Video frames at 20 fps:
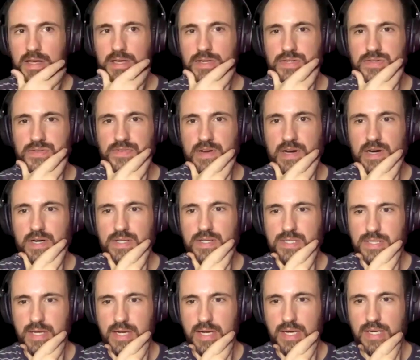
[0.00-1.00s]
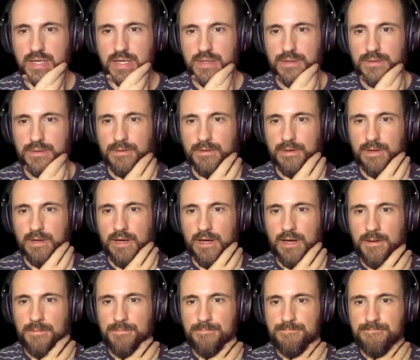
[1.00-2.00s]
is fair to say
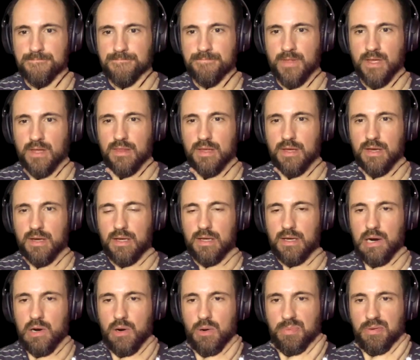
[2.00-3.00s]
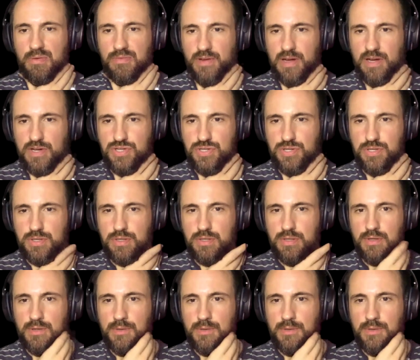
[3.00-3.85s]
um, that in our profession,